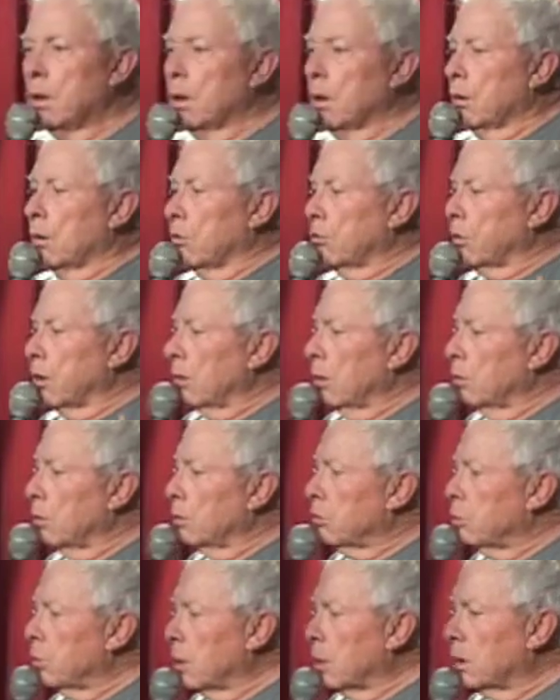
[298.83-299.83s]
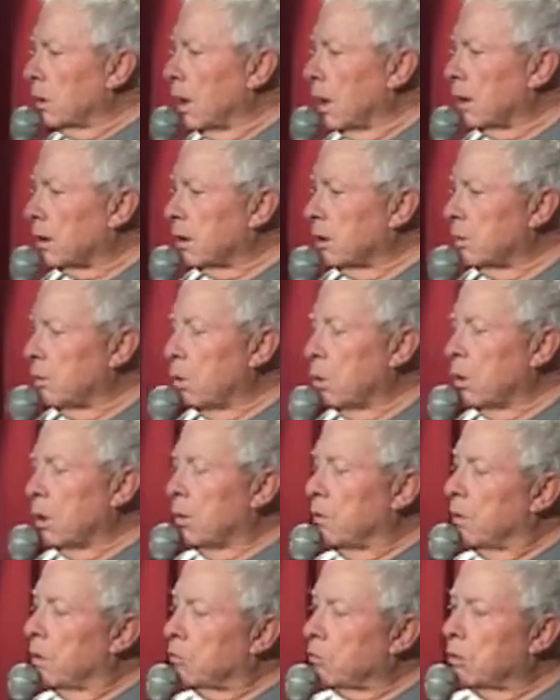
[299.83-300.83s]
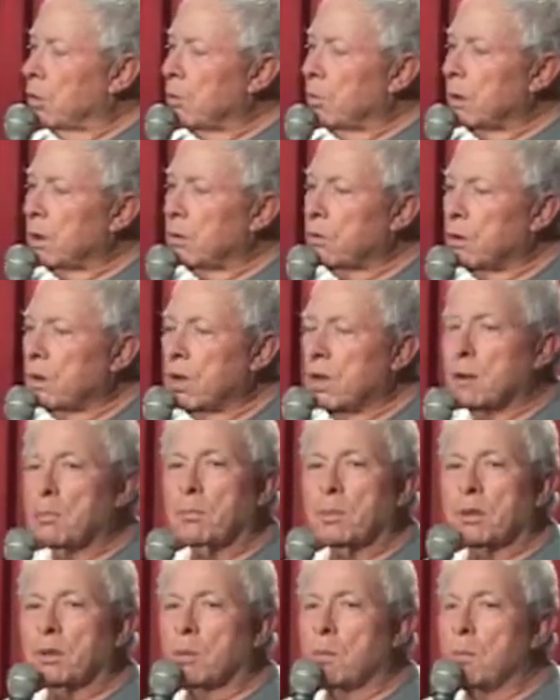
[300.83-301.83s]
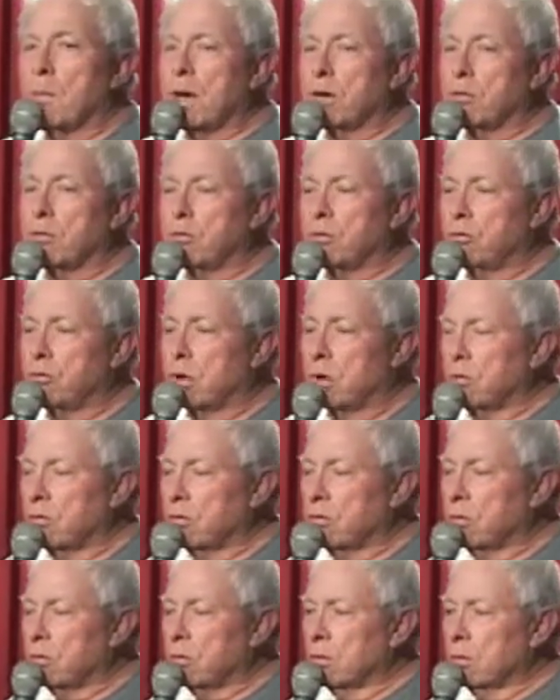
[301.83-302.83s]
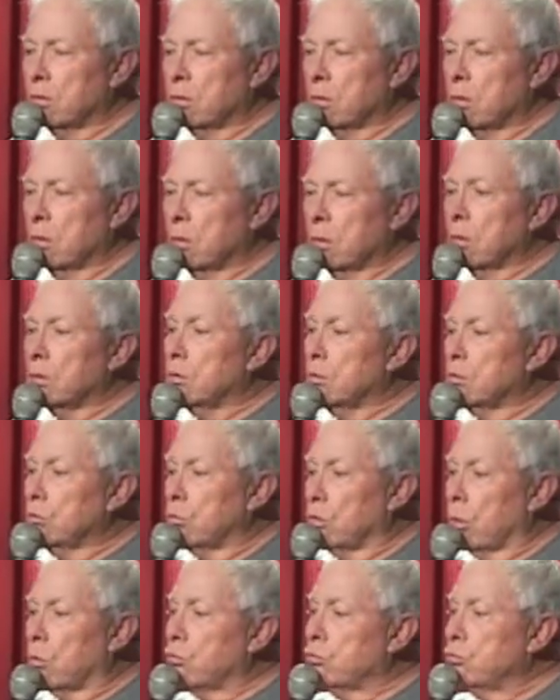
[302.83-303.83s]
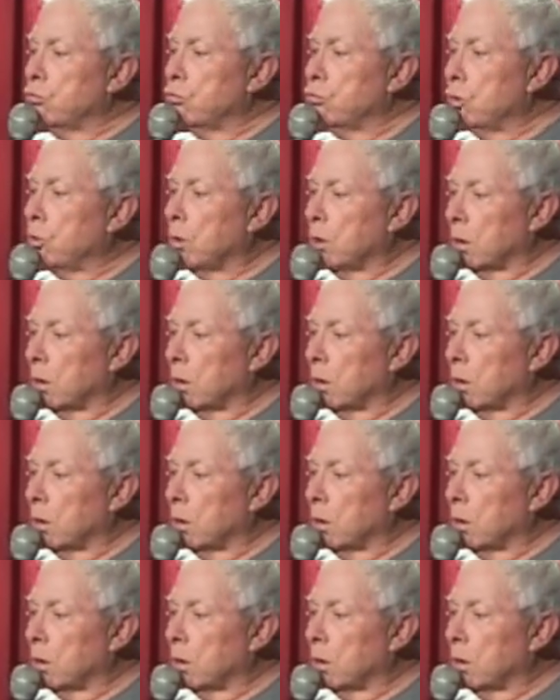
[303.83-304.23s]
Because I know at 2 o'clock in the morning there's nobody there, but the message is, don't do